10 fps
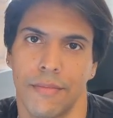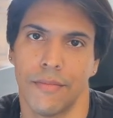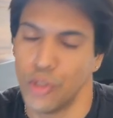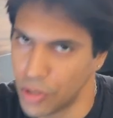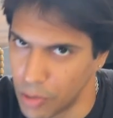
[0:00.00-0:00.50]

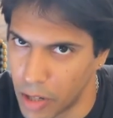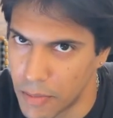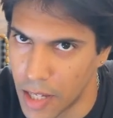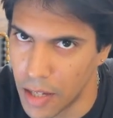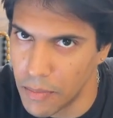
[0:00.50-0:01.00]
you see what I'm
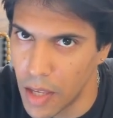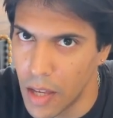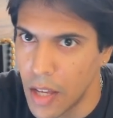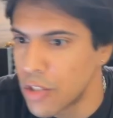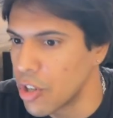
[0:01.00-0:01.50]
saying?
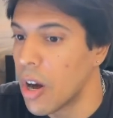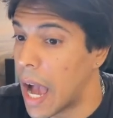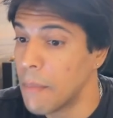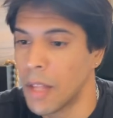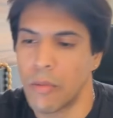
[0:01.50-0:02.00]
So
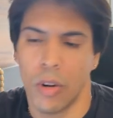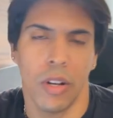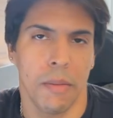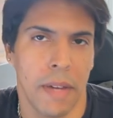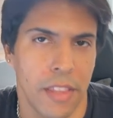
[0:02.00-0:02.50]
I'm not
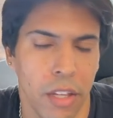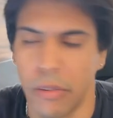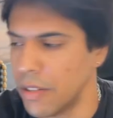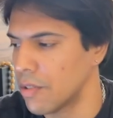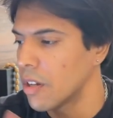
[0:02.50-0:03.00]
wrong in my
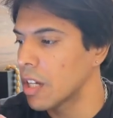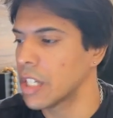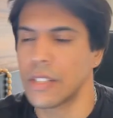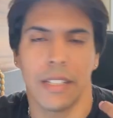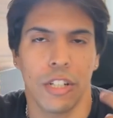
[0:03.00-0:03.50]
theories,
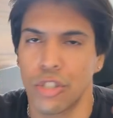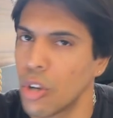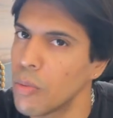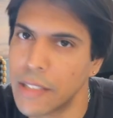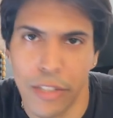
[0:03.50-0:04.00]
because there's
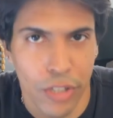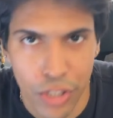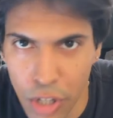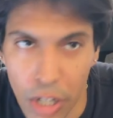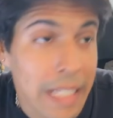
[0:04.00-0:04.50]
always a Tony
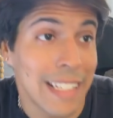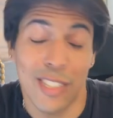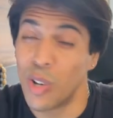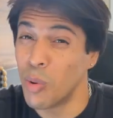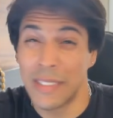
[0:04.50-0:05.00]
Stark,
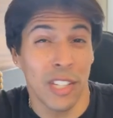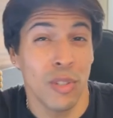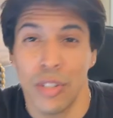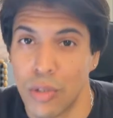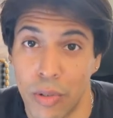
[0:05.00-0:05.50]
there's always a
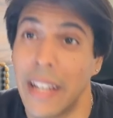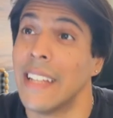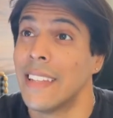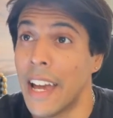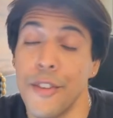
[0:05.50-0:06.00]
unicorn,
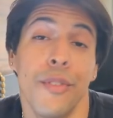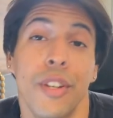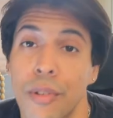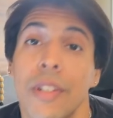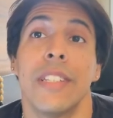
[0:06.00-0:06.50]
and that
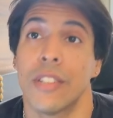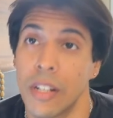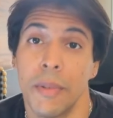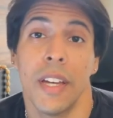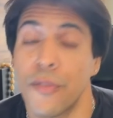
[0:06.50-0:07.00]
unicorn is
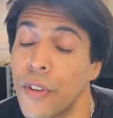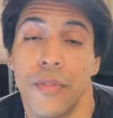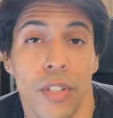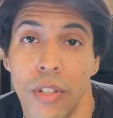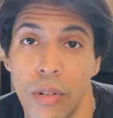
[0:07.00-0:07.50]
gonna be a
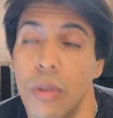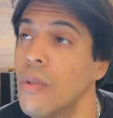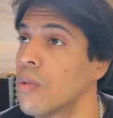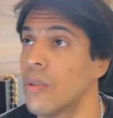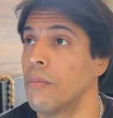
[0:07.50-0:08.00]

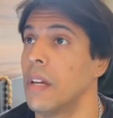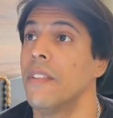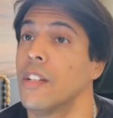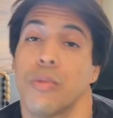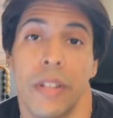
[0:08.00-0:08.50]
15-year-old or
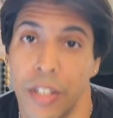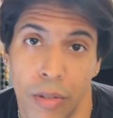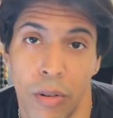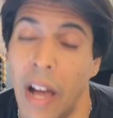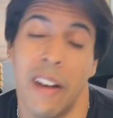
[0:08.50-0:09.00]
maybe a
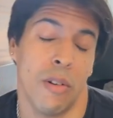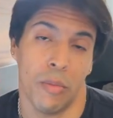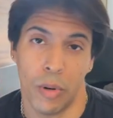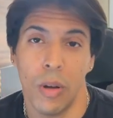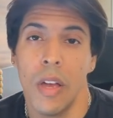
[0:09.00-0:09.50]
20-year-old. I don't know,
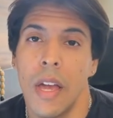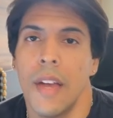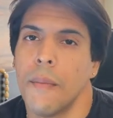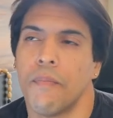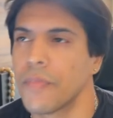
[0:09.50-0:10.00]
bro.
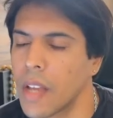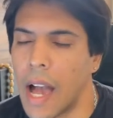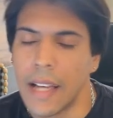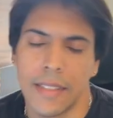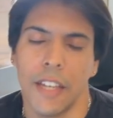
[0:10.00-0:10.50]

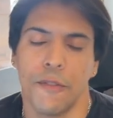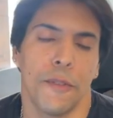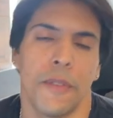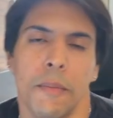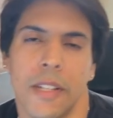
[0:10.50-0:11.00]
I say
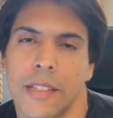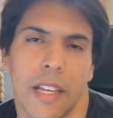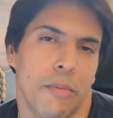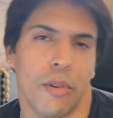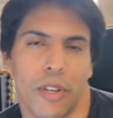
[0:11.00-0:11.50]
15 because,
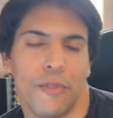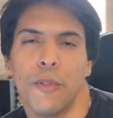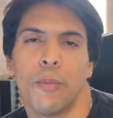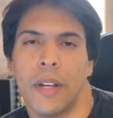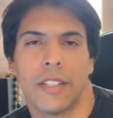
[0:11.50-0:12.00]
like, bro, if
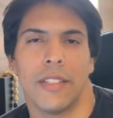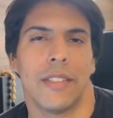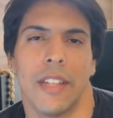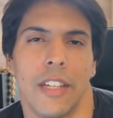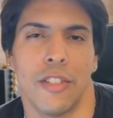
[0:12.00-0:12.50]
you break
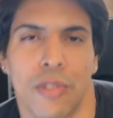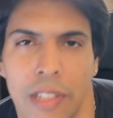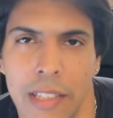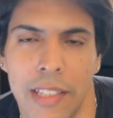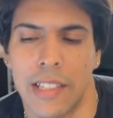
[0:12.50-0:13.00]
this shit in your
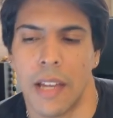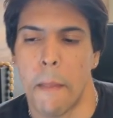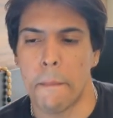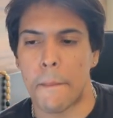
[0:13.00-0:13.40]
teens, it's like,